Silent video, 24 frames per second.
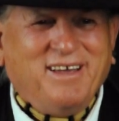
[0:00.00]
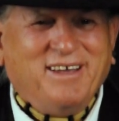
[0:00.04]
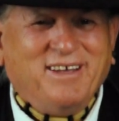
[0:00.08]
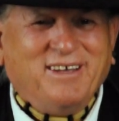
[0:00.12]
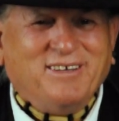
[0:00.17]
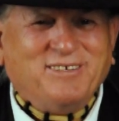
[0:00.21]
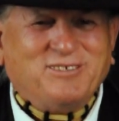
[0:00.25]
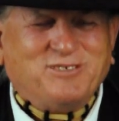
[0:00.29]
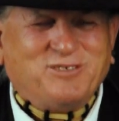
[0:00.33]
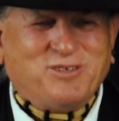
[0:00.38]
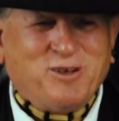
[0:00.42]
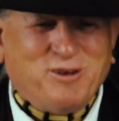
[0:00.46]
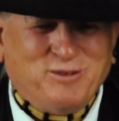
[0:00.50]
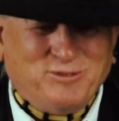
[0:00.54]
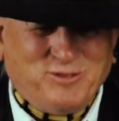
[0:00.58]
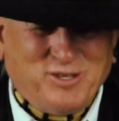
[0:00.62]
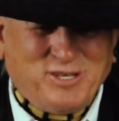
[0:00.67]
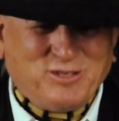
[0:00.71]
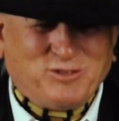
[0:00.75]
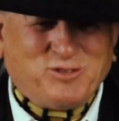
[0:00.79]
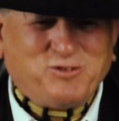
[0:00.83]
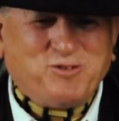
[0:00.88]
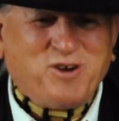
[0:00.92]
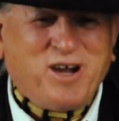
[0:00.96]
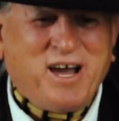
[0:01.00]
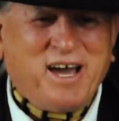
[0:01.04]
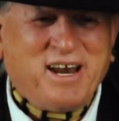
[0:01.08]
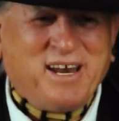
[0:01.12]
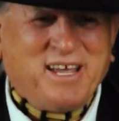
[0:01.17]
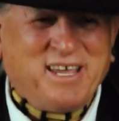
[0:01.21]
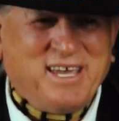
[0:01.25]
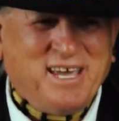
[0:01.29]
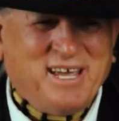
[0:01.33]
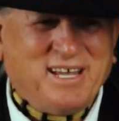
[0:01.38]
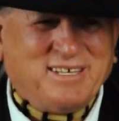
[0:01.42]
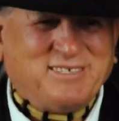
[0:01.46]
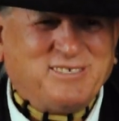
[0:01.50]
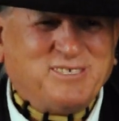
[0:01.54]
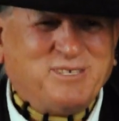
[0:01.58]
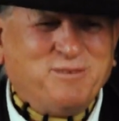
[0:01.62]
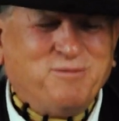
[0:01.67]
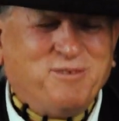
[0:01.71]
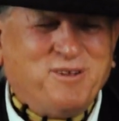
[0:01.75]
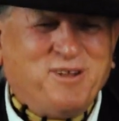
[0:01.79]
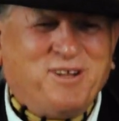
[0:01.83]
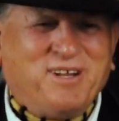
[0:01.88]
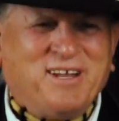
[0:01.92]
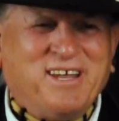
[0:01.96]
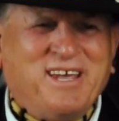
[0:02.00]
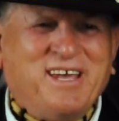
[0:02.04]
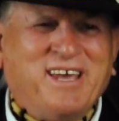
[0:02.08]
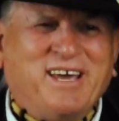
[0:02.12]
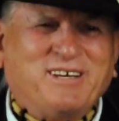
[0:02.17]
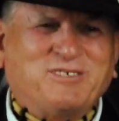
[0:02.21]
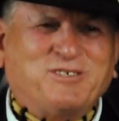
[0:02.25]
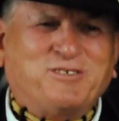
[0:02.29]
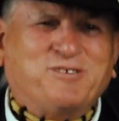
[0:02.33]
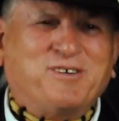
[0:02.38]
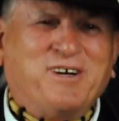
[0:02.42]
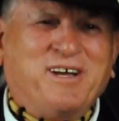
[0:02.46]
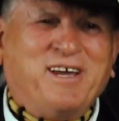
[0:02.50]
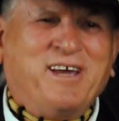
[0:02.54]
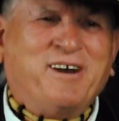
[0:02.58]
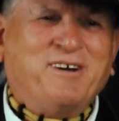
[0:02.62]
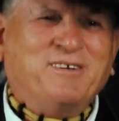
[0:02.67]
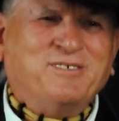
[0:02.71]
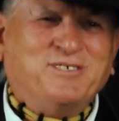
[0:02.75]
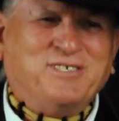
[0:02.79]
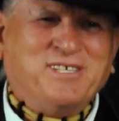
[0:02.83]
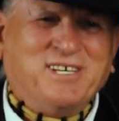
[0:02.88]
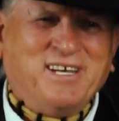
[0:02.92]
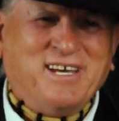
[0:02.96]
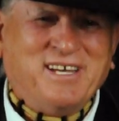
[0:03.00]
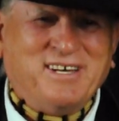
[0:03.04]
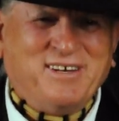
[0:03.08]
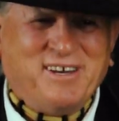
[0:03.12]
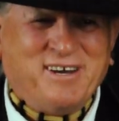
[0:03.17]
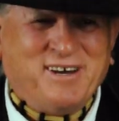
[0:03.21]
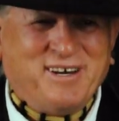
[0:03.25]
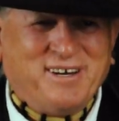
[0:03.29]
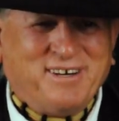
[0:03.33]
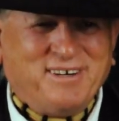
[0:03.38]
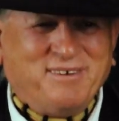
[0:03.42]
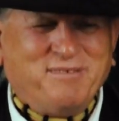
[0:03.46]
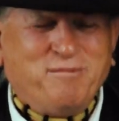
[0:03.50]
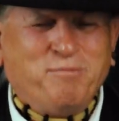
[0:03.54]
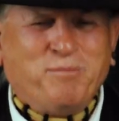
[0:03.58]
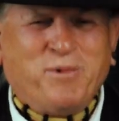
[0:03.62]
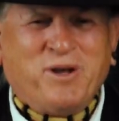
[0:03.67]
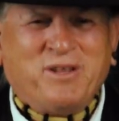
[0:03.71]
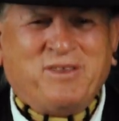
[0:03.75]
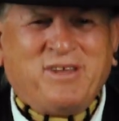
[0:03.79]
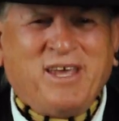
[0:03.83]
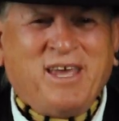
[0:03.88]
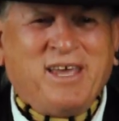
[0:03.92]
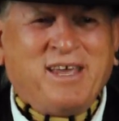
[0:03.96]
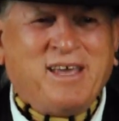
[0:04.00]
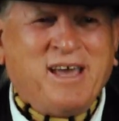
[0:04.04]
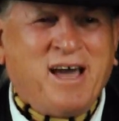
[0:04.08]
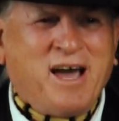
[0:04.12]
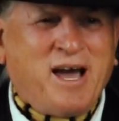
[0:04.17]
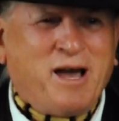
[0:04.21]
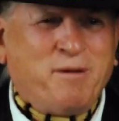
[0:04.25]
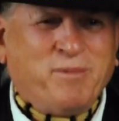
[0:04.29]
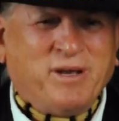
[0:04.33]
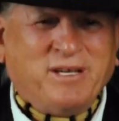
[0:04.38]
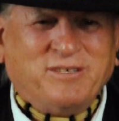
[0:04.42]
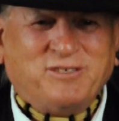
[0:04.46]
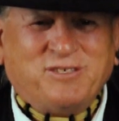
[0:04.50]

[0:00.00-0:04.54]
So just trying to get some little extra energy in there, but they got me.